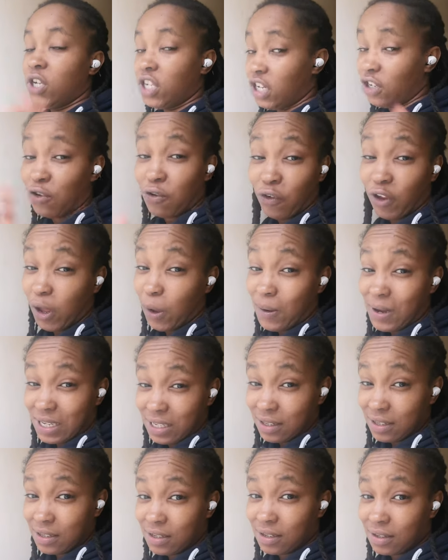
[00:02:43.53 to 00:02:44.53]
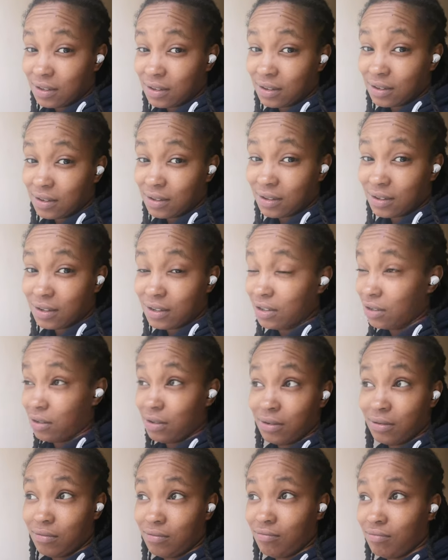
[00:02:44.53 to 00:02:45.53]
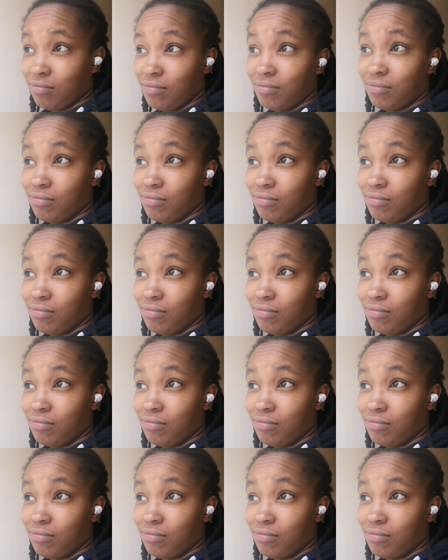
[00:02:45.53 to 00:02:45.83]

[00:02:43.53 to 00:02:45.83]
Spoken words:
Which I don't think it was. Because